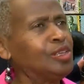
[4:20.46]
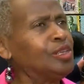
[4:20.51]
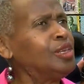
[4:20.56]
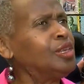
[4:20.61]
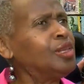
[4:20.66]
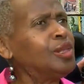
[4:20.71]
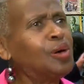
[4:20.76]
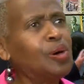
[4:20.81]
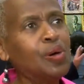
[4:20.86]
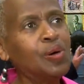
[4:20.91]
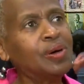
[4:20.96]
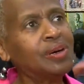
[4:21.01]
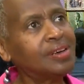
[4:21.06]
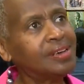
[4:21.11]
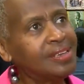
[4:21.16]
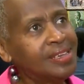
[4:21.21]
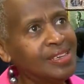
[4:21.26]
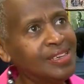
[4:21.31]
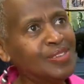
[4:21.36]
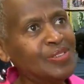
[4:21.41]

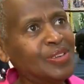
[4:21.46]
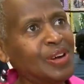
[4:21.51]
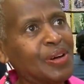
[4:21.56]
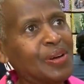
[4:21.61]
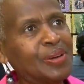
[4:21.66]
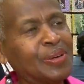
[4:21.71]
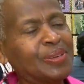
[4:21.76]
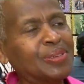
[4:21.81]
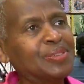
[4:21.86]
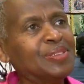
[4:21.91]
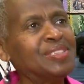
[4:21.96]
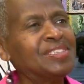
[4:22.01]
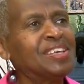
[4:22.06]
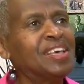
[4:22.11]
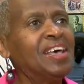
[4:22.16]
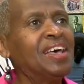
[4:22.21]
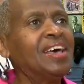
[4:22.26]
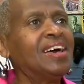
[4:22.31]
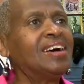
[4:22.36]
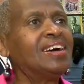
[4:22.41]
local heroes
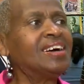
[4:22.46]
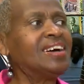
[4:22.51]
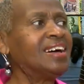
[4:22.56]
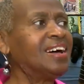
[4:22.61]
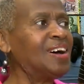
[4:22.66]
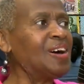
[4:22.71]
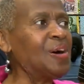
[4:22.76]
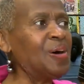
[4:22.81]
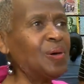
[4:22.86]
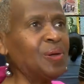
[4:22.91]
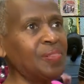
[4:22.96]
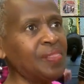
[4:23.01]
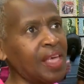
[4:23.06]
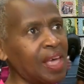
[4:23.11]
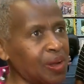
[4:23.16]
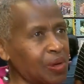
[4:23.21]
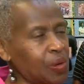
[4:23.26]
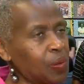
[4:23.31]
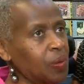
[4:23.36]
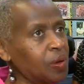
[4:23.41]
on
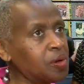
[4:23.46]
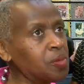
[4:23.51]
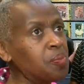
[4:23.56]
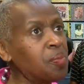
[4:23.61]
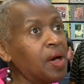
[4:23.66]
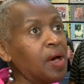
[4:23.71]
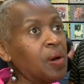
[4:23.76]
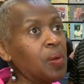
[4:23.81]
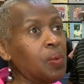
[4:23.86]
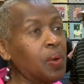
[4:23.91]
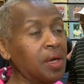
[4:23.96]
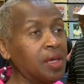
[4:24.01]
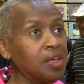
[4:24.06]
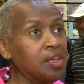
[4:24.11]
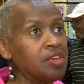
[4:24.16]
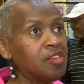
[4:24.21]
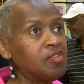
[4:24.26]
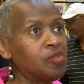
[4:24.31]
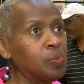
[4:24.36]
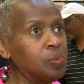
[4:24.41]
that quilt by
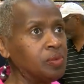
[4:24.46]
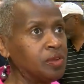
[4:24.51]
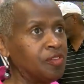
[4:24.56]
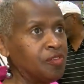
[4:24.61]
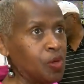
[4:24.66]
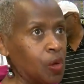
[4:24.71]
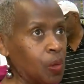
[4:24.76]
way of